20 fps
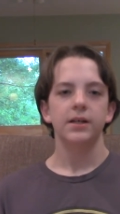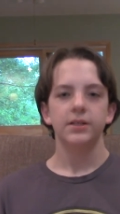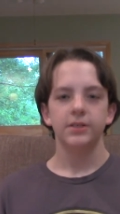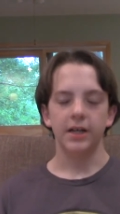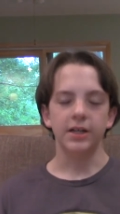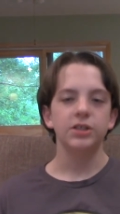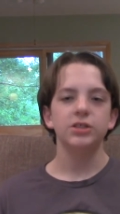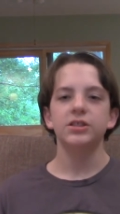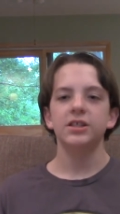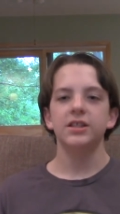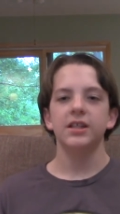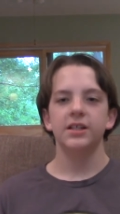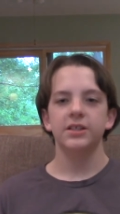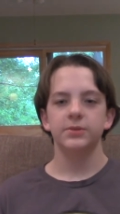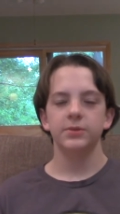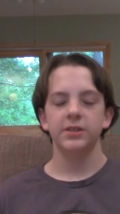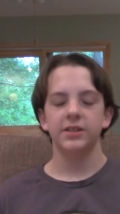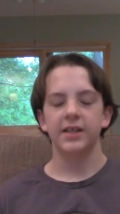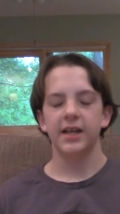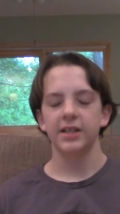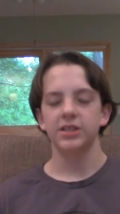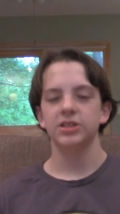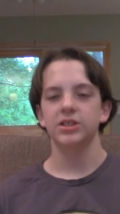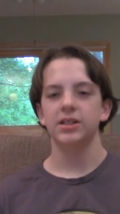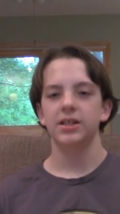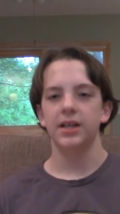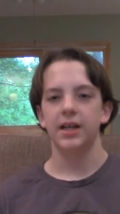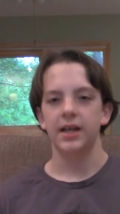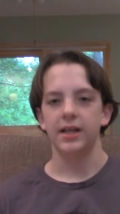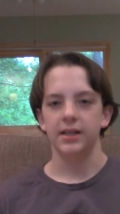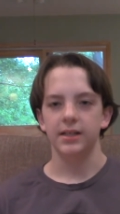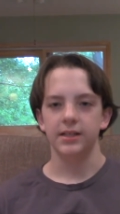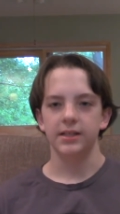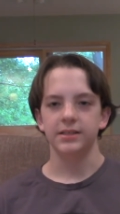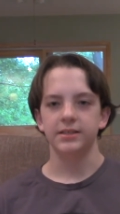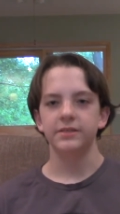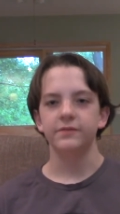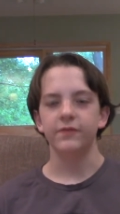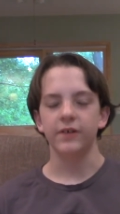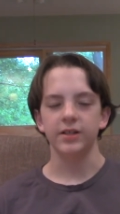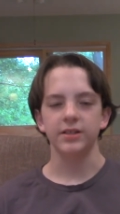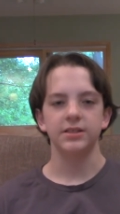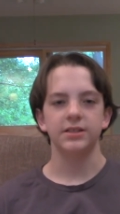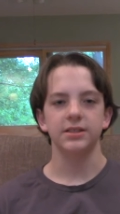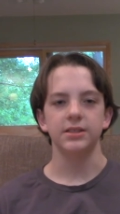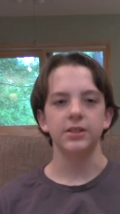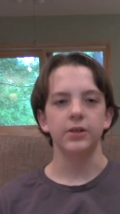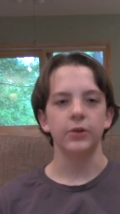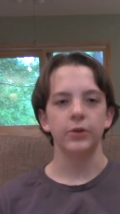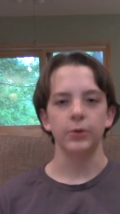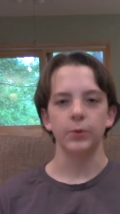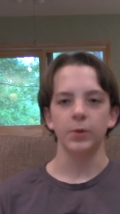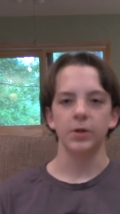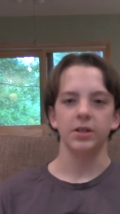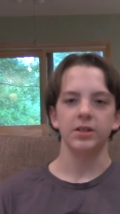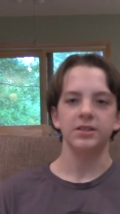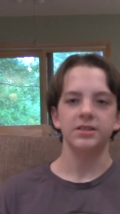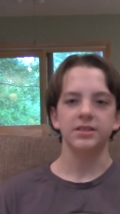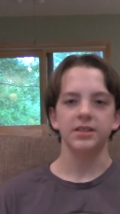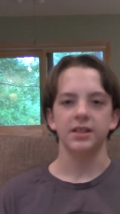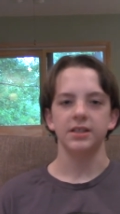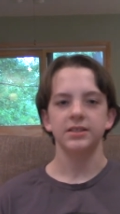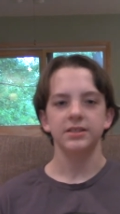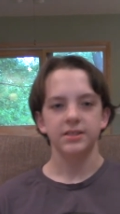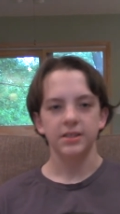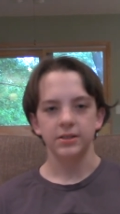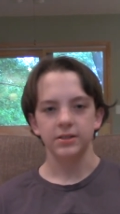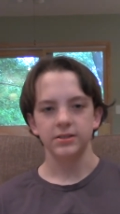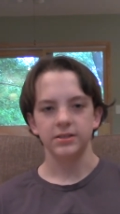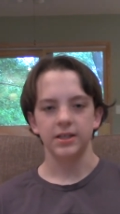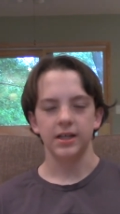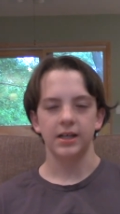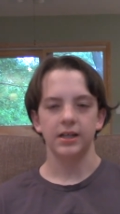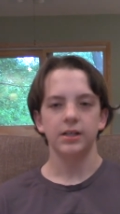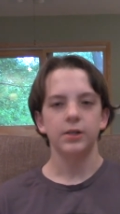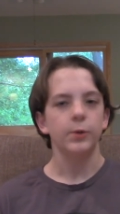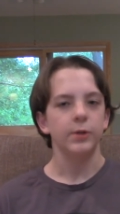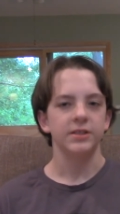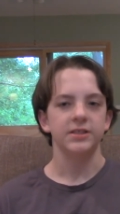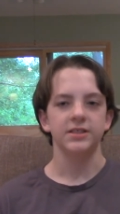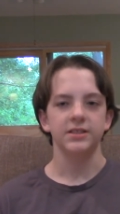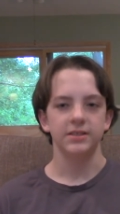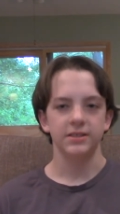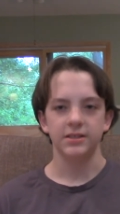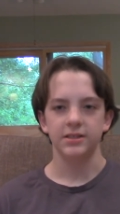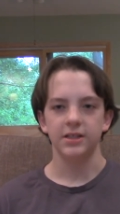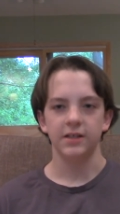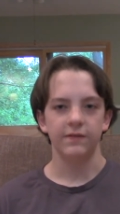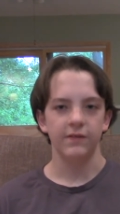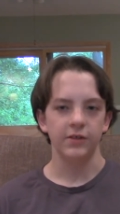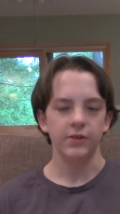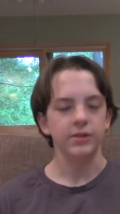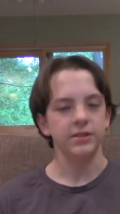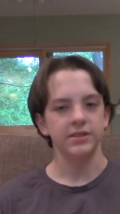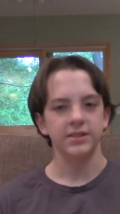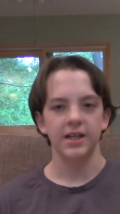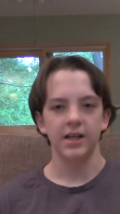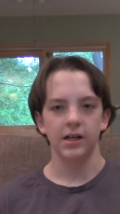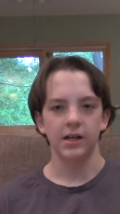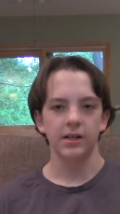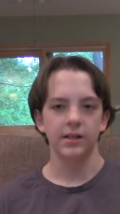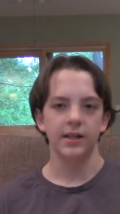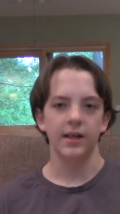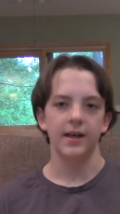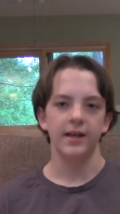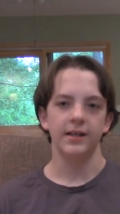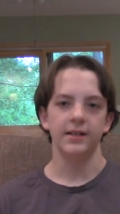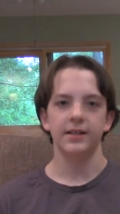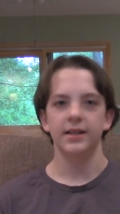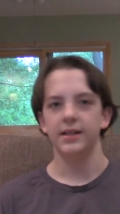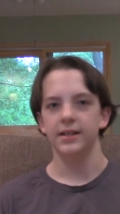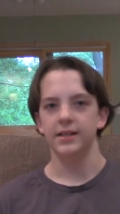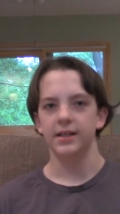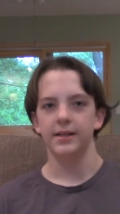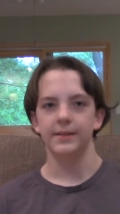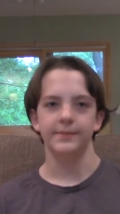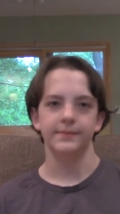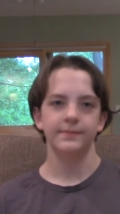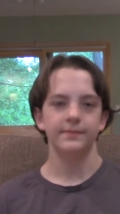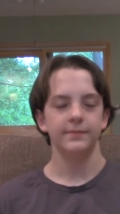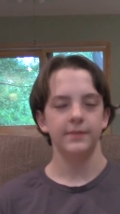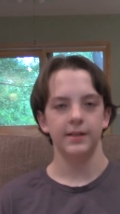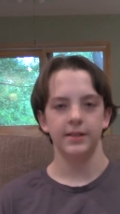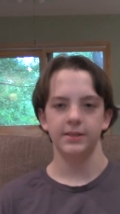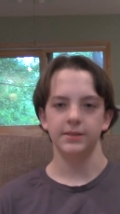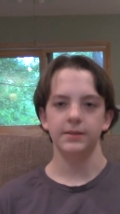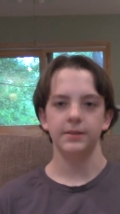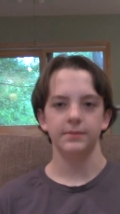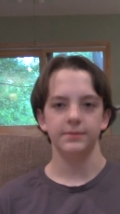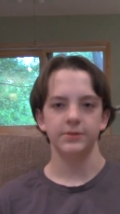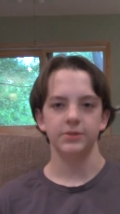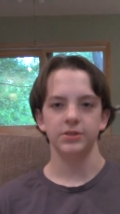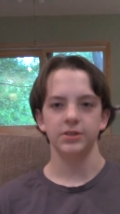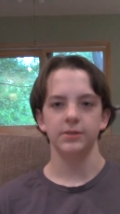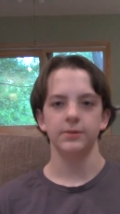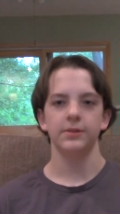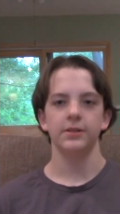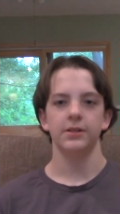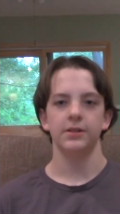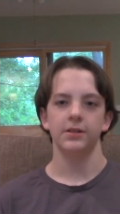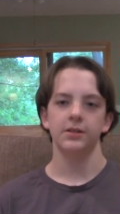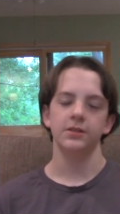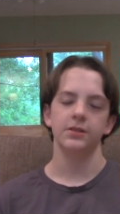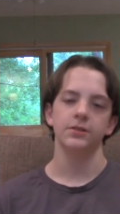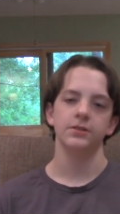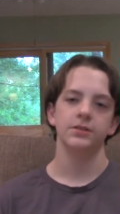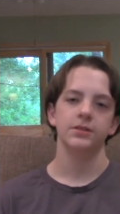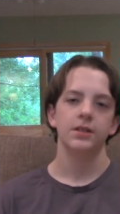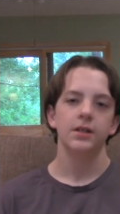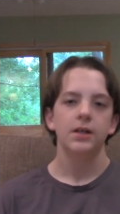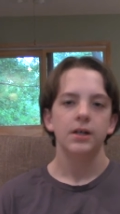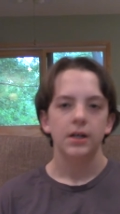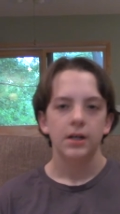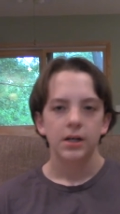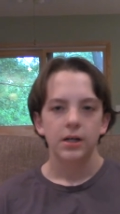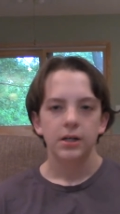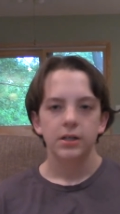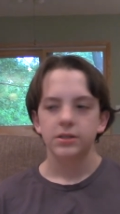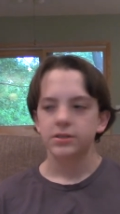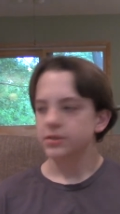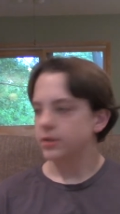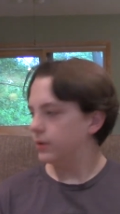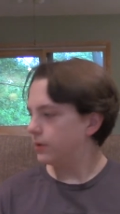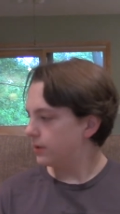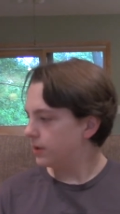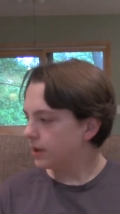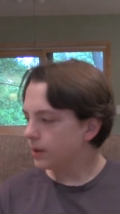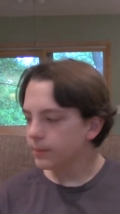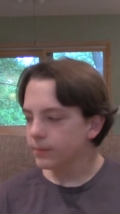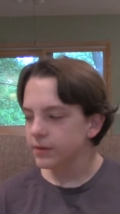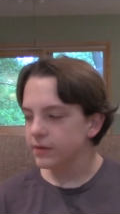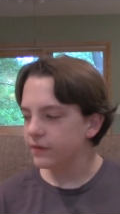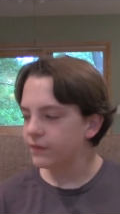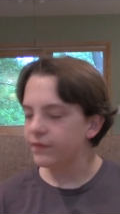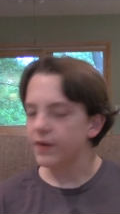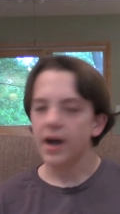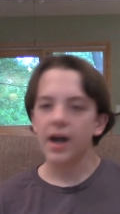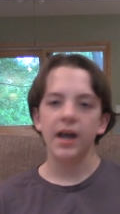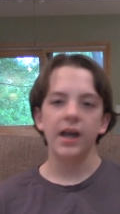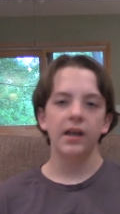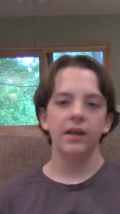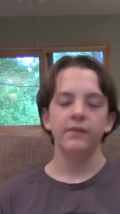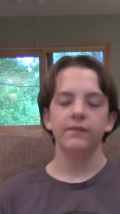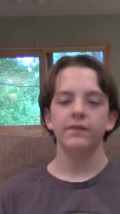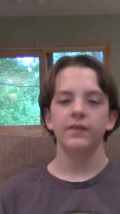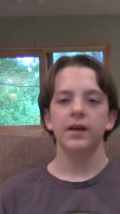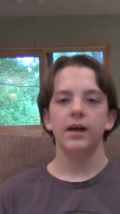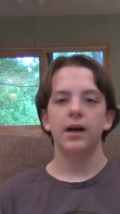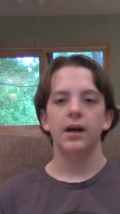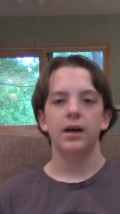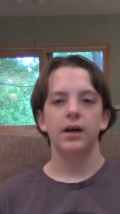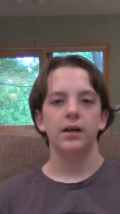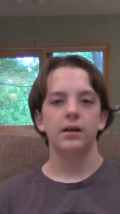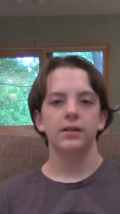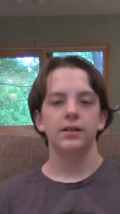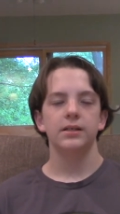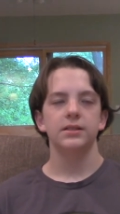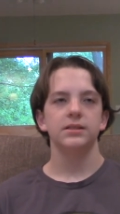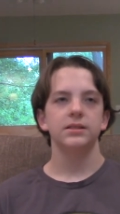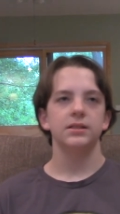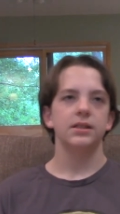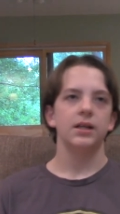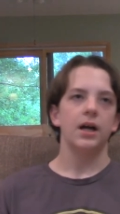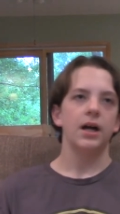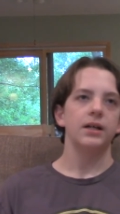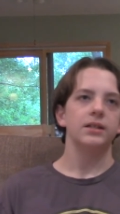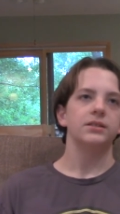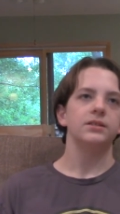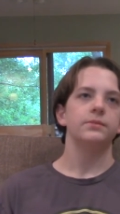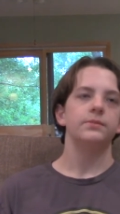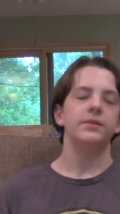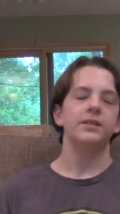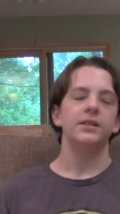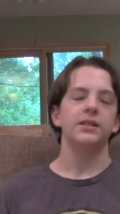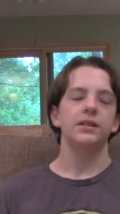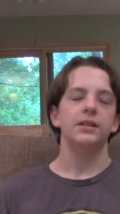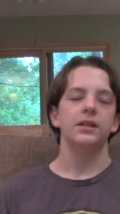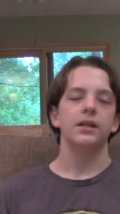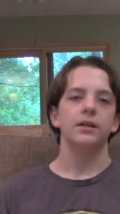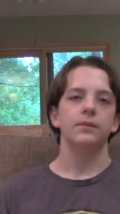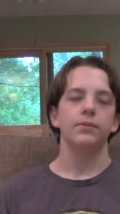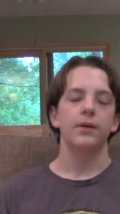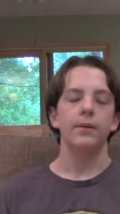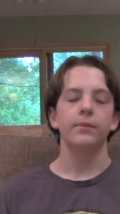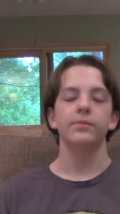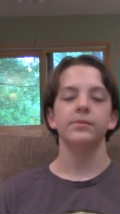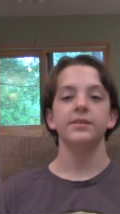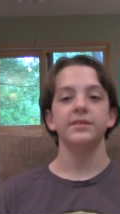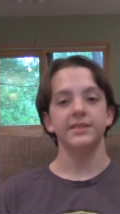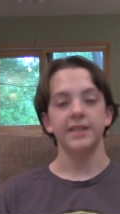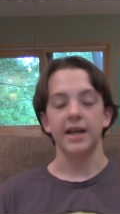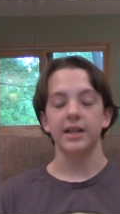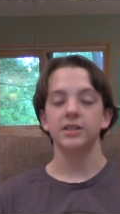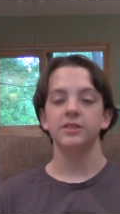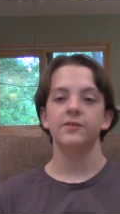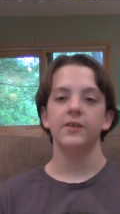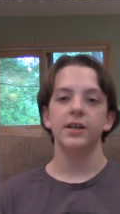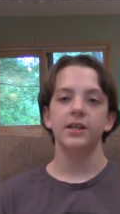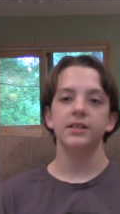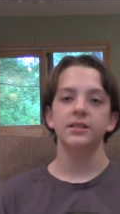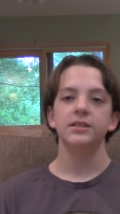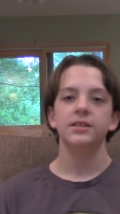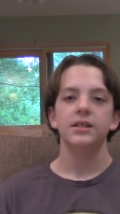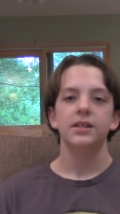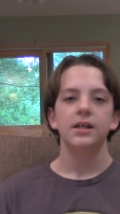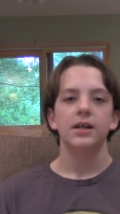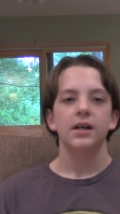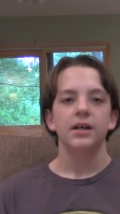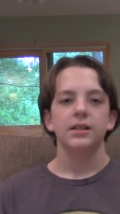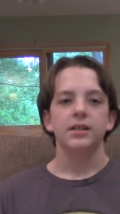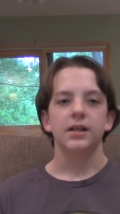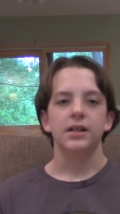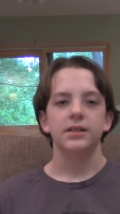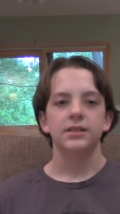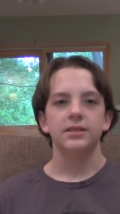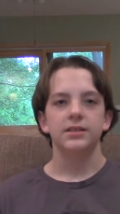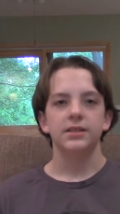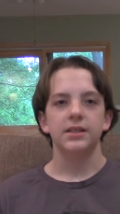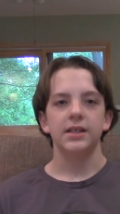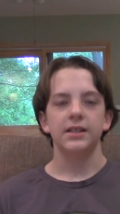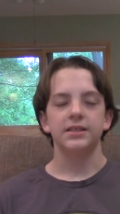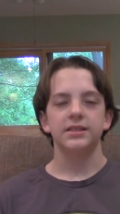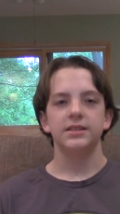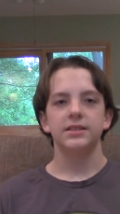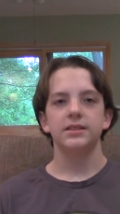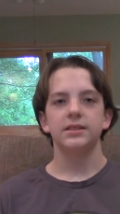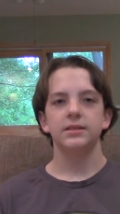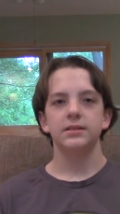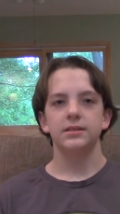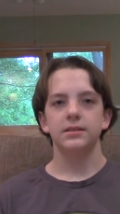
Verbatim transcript: I just think that it's really catchy and it's fun to know the words because there's like quizzes and stuff that you can take online and I'm, I, am usually really good at those. So number five uh, has got to be probably satisfied because it's